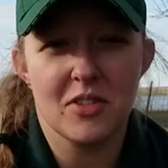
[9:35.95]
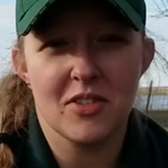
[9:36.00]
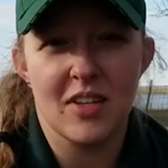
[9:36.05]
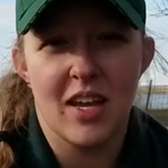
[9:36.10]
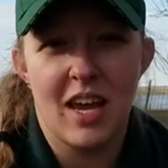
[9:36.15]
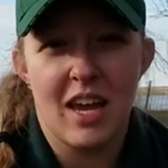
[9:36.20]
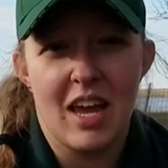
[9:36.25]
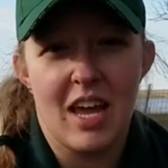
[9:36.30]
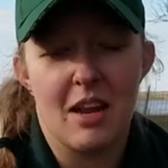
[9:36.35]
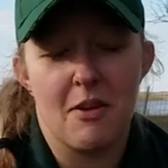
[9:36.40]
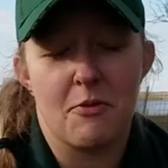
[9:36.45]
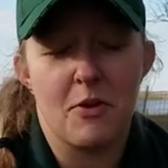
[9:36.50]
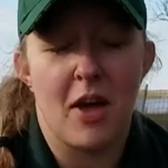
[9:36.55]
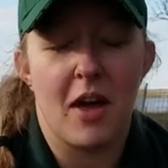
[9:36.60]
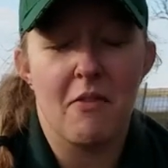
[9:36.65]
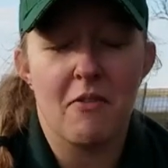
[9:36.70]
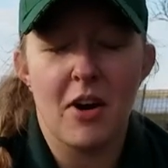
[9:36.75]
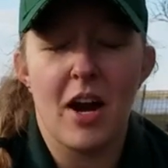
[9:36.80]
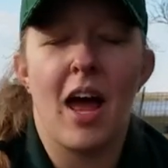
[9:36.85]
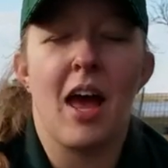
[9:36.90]
And if you ever
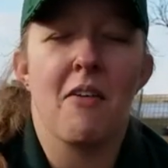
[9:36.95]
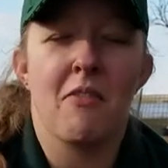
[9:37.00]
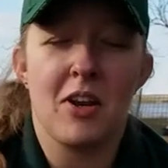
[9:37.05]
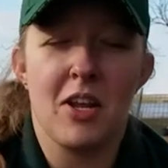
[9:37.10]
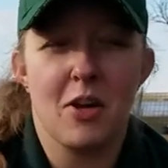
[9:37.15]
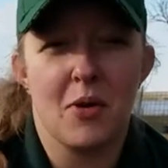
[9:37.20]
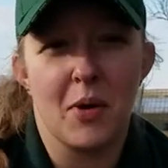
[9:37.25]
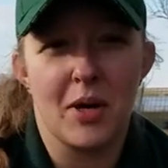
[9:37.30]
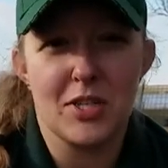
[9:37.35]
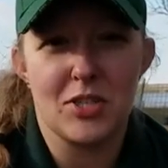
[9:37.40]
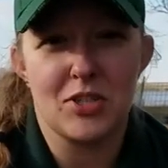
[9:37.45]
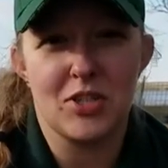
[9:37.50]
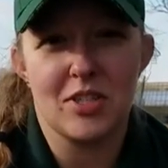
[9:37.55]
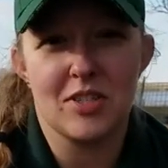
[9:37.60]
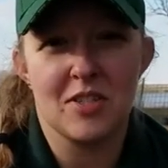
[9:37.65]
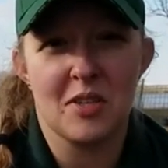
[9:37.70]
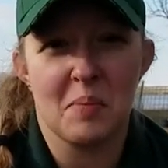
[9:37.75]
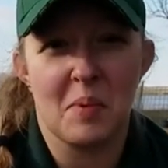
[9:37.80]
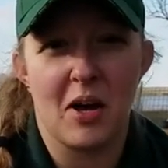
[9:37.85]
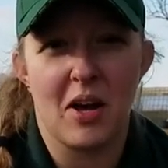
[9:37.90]
have any questions
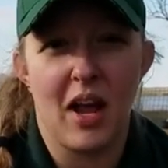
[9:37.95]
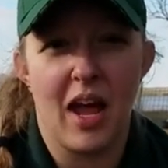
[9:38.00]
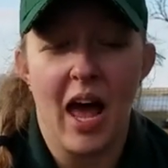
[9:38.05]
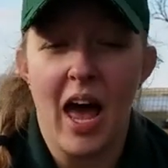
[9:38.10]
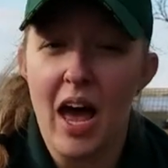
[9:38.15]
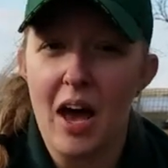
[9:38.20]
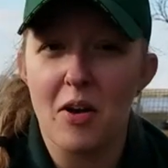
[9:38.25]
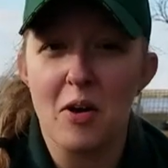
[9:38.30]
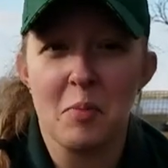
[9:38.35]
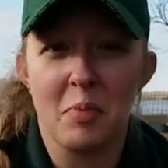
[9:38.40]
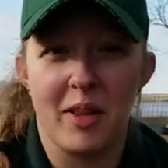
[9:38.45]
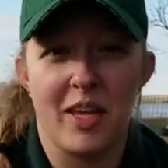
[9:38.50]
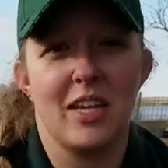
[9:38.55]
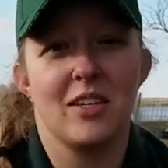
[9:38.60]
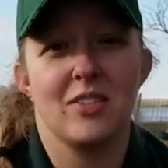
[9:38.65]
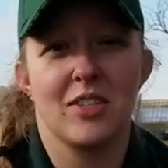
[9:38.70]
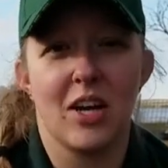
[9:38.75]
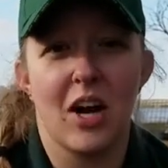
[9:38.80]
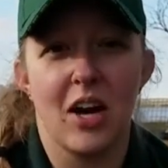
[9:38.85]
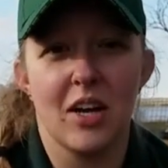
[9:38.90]
about how to plant a
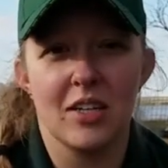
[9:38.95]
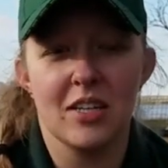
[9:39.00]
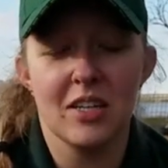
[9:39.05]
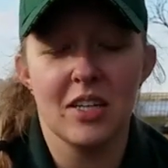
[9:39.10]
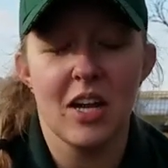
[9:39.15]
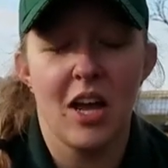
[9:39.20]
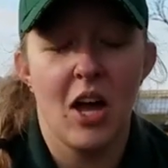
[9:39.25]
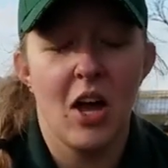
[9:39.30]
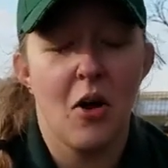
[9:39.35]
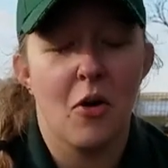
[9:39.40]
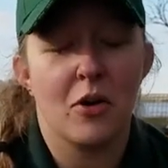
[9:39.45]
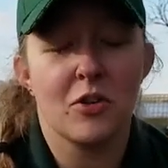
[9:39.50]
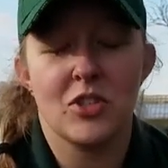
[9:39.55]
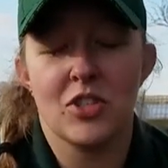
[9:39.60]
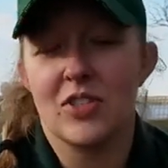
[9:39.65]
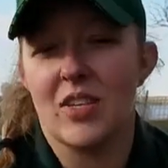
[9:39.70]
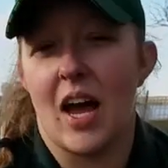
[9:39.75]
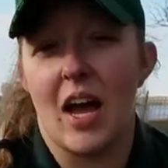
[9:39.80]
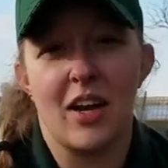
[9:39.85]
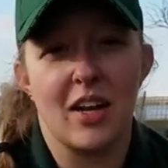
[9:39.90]
garden or just how
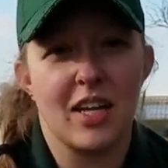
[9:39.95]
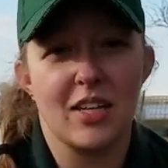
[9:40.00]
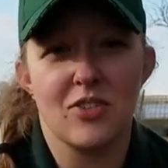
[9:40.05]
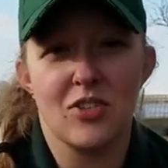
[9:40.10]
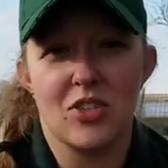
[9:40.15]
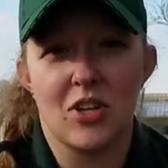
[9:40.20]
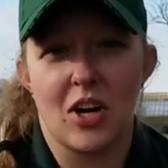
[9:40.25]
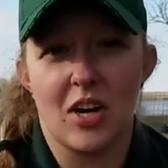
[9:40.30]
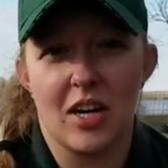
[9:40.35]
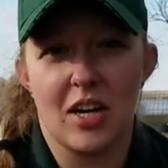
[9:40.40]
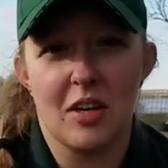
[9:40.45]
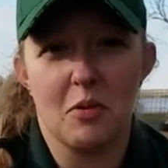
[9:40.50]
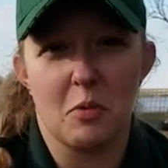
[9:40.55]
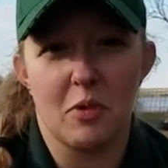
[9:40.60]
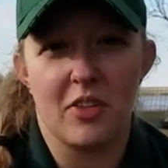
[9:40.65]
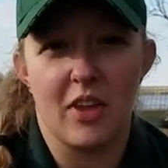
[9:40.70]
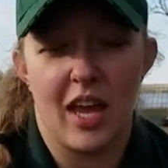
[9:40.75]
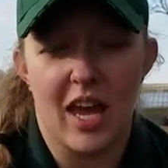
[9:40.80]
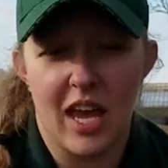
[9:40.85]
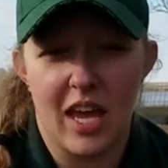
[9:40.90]
to get started with
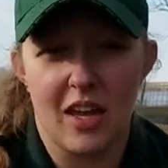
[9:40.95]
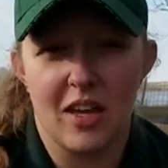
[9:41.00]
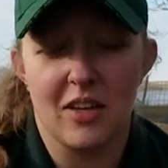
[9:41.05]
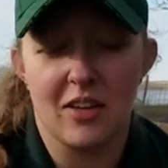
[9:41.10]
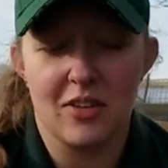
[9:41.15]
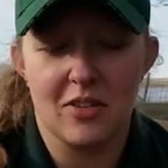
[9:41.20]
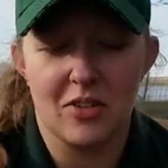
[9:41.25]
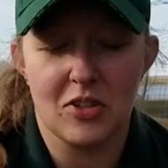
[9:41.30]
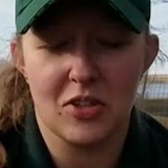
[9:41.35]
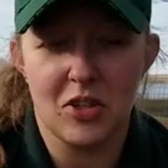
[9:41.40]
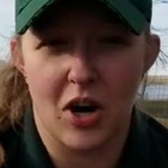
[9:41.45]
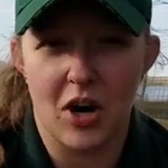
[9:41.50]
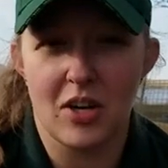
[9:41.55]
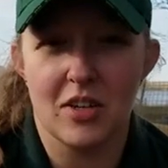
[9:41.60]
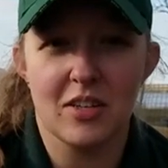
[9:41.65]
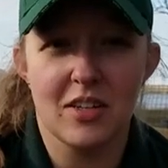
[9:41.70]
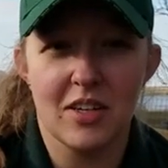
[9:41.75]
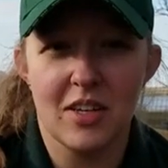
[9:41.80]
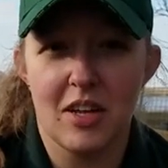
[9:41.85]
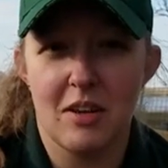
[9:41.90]
a garden
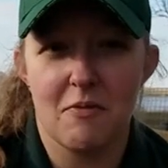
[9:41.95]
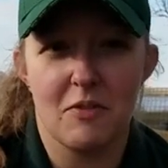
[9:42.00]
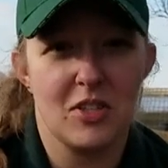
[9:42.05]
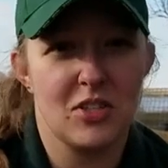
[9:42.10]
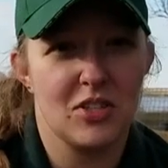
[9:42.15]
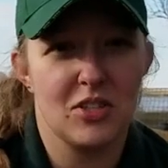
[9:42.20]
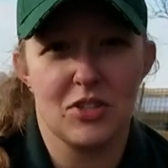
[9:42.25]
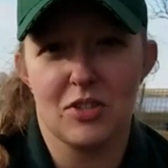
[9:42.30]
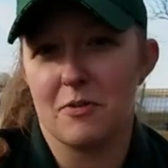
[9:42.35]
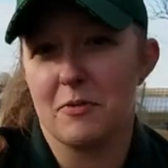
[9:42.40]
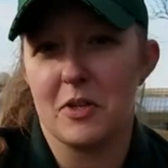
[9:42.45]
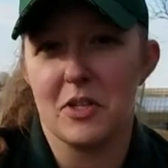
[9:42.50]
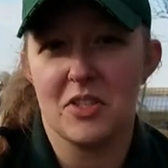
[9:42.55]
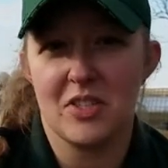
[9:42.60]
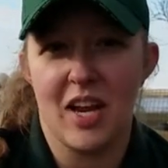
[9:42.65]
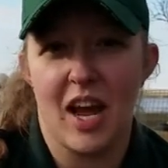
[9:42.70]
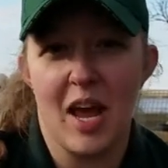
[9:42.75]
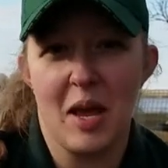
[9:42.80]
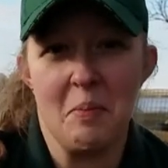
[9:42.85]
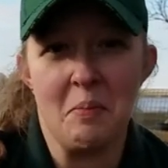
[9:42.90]
if this is your first
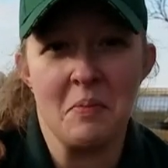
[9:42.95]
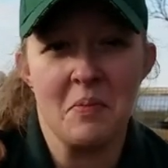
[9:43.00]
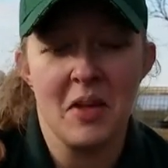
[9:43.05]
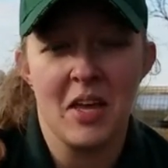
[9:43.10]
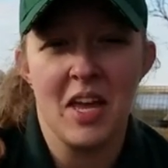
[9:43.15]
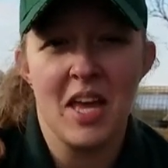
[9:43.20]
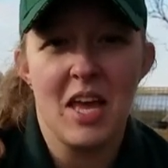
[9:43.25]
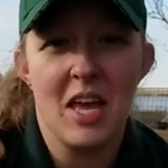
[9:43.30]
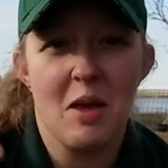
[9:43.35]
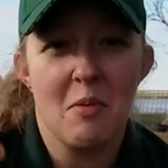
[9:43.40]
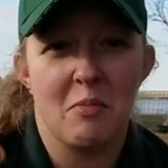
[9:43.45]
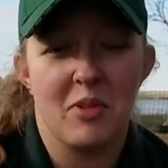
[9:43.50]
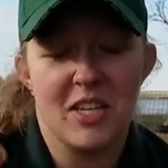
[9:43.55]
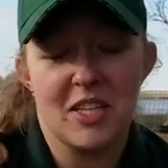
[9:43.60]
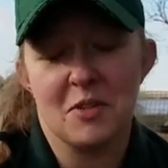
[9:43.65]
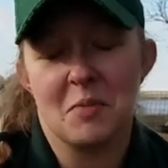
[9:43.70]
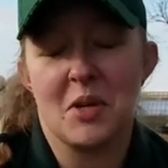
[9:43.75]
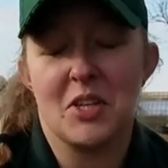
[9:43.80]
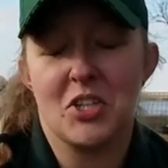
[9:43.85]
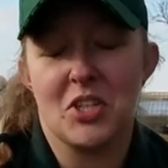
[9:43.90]
time, please make
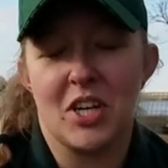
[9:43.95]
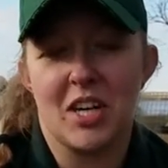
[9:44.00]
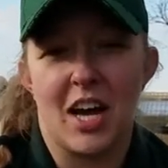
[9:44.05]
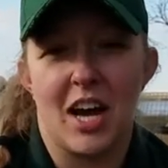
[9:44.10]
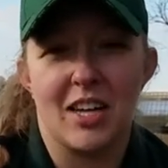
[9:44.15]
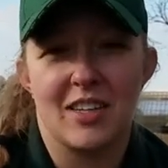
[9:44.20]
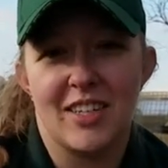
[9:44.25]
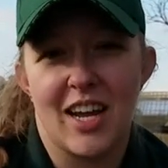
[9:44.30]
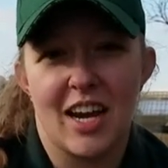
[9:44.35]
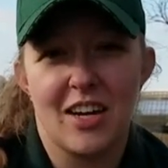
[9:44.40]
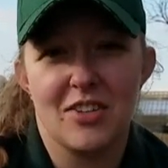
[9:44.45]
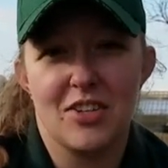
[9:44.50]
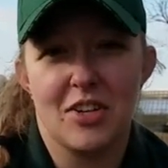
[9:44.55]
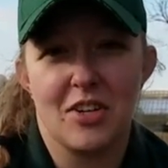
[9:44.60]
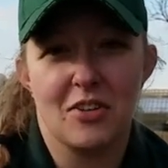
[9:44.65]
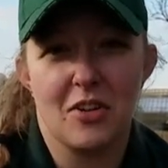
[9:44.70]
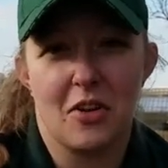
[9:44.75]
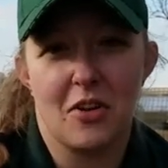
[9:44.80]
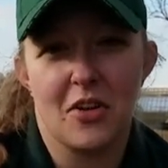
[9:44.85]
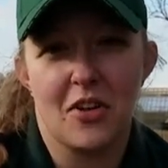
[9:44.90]
sure to contact your
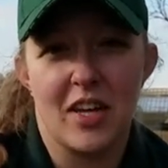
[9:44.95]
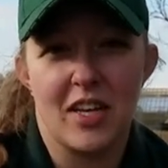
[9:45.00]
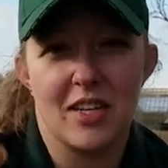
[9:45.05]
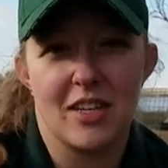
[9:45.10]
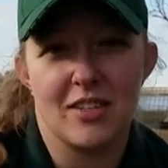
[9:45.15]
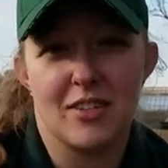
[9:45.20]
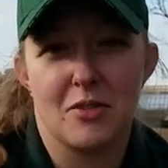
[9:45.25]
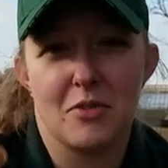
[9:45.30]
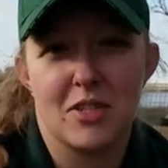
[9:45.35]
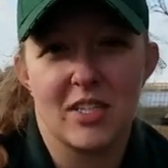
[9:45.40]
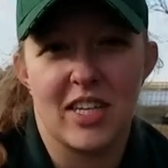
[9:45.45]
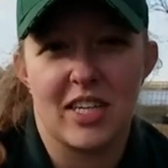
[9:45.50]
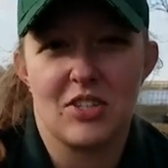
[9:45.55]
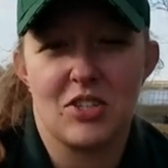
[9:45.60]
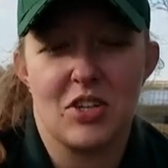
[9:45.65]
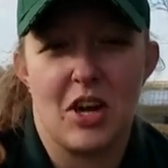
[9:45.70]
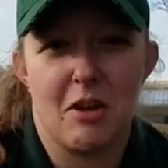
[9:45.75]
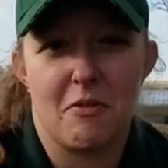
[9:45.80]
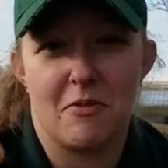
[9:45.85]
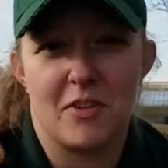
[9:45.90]
local NDSU Extension
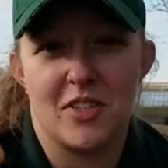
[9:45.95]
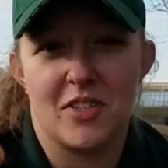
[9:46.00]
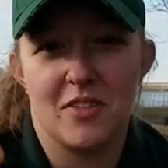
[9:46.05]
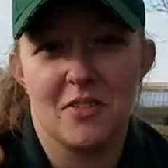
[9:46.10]
office.